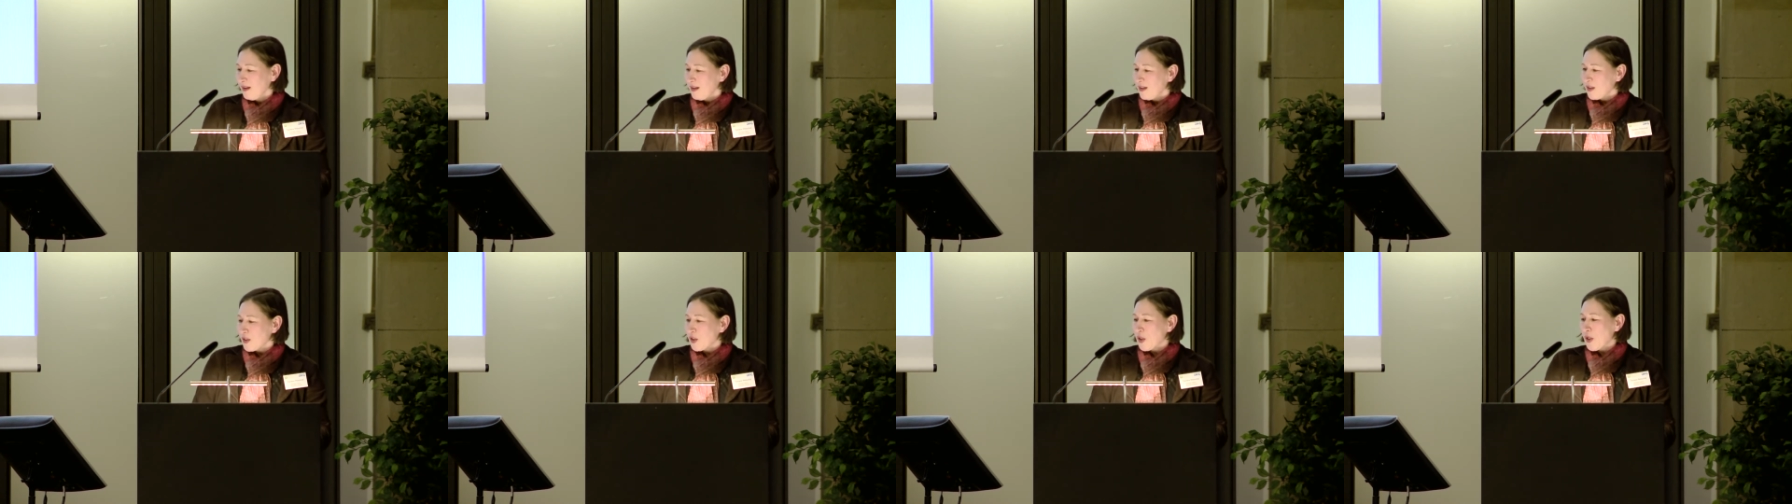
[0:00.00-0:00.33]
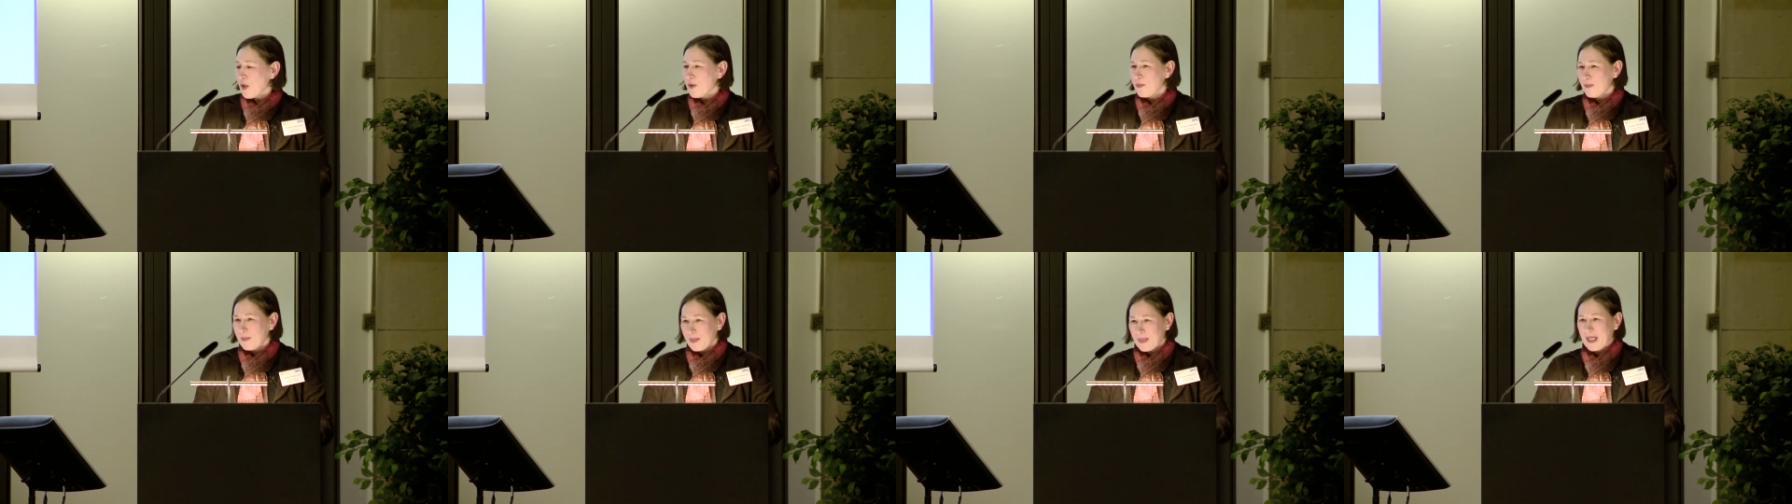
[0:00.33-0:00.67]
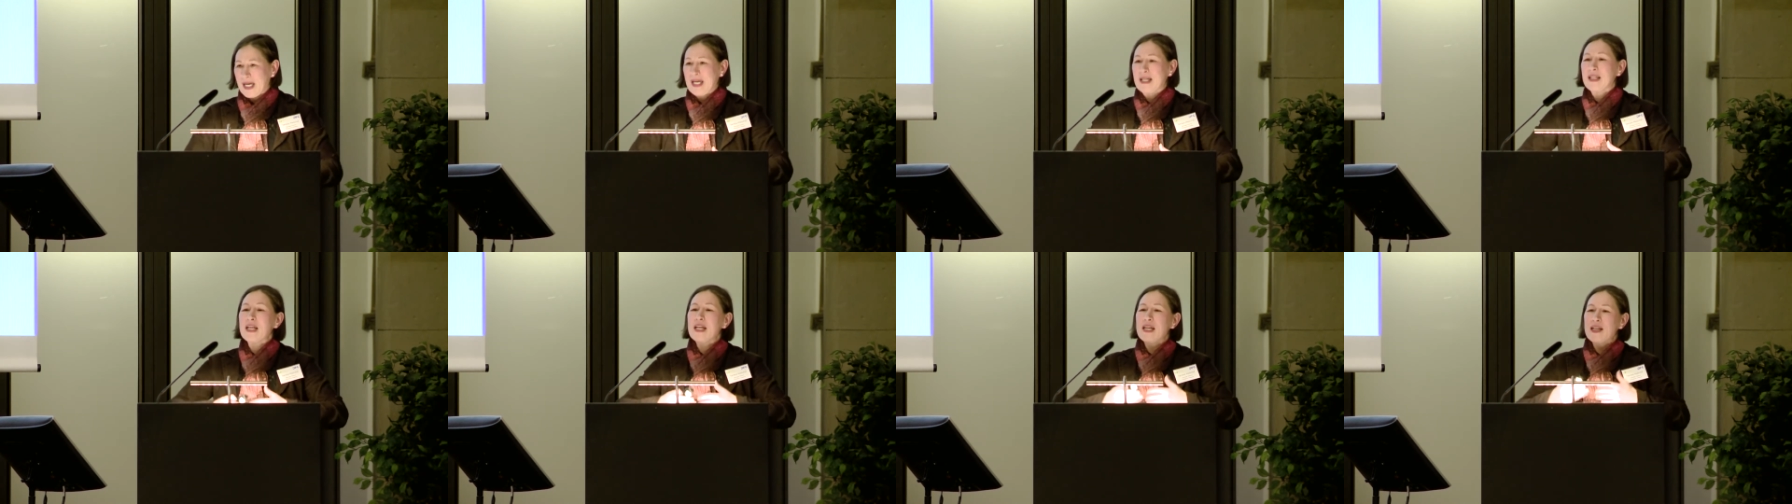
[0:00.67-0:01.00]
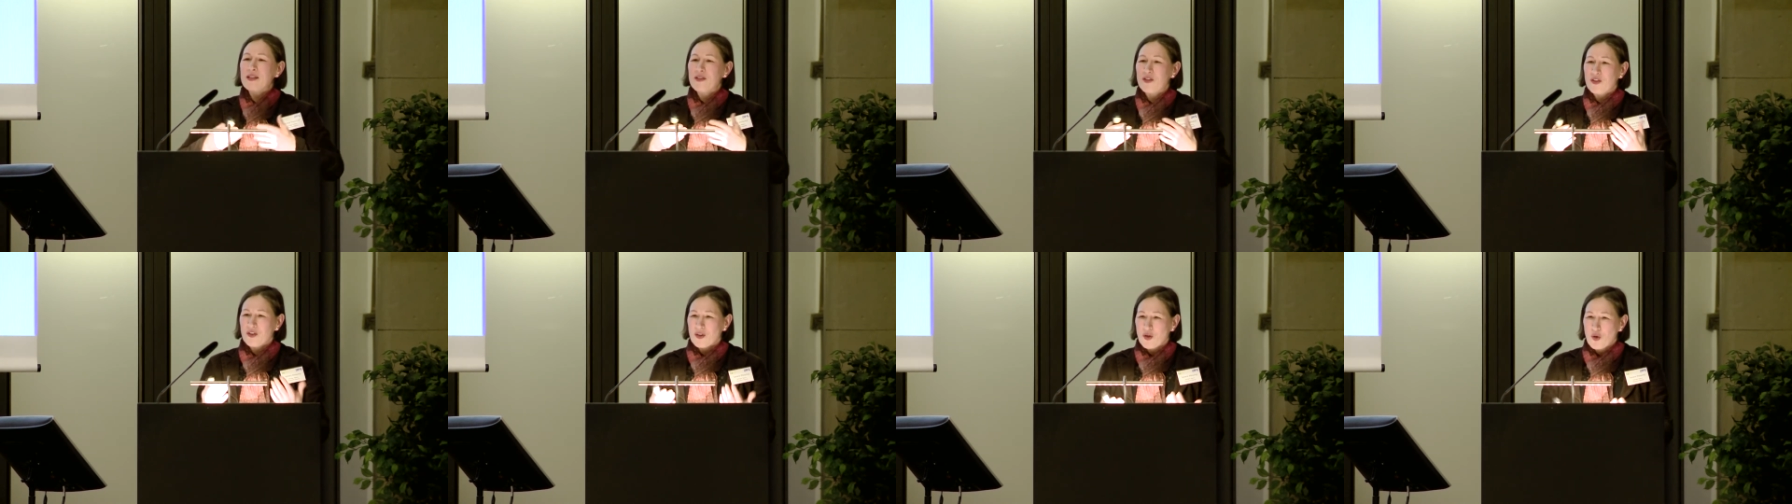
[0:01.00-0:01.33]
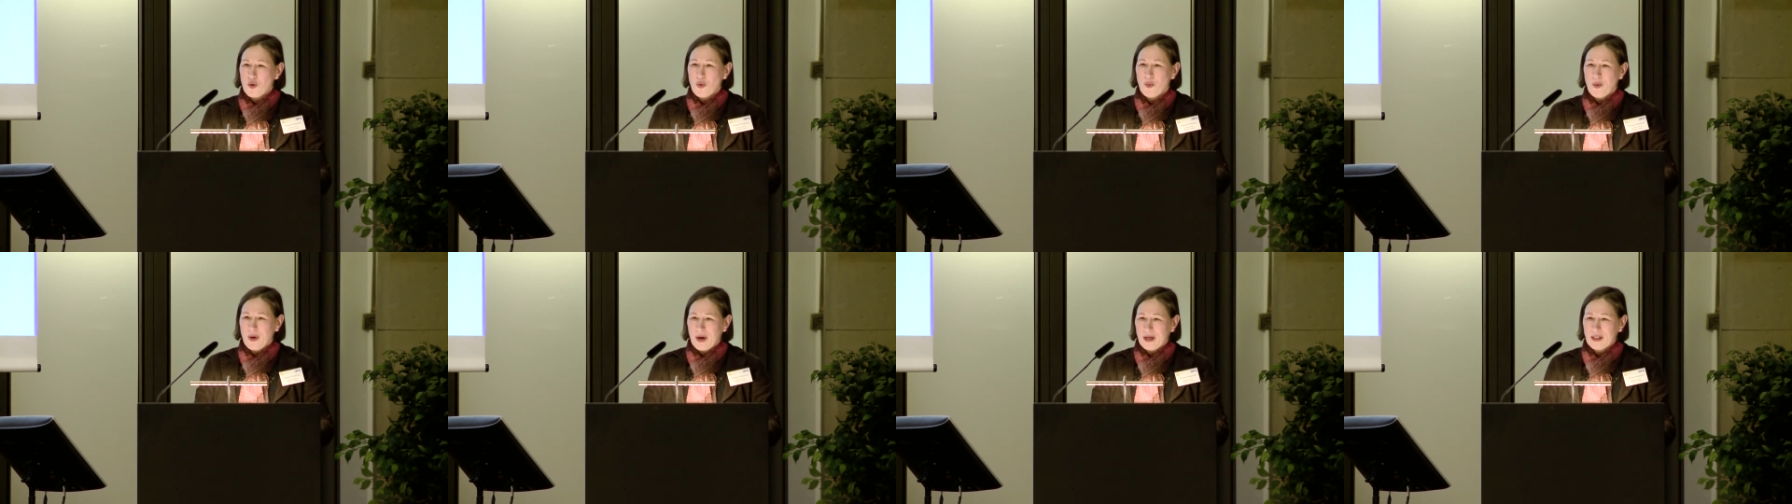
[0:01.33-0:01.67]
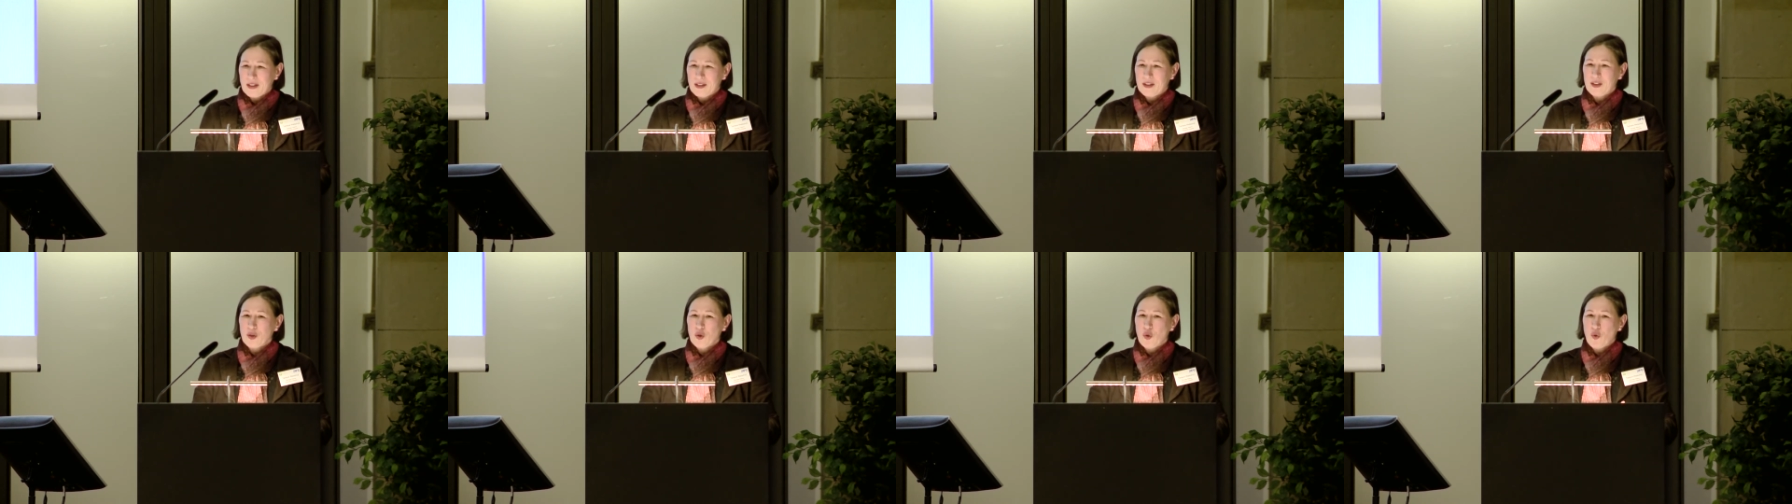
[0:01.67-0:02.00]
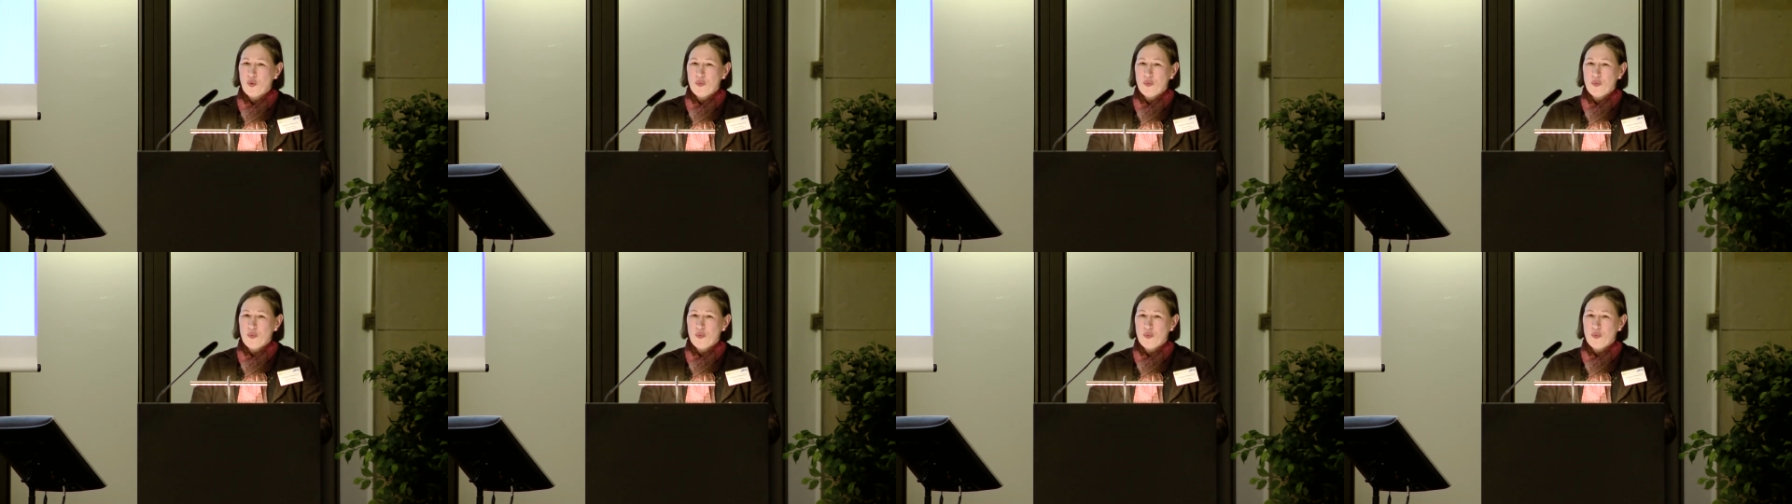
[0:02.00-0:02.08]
So it is a quite